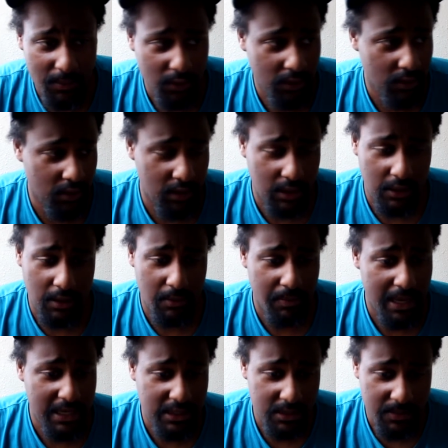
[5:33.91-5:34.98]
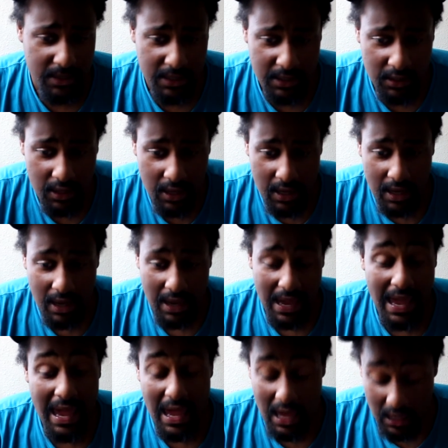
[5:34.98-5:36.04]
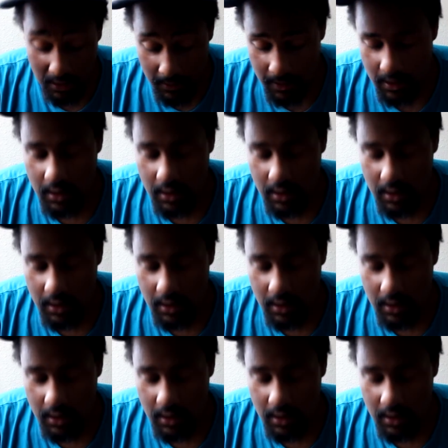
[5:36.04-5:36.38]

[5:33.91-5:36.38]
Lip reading: You can look in the basement, and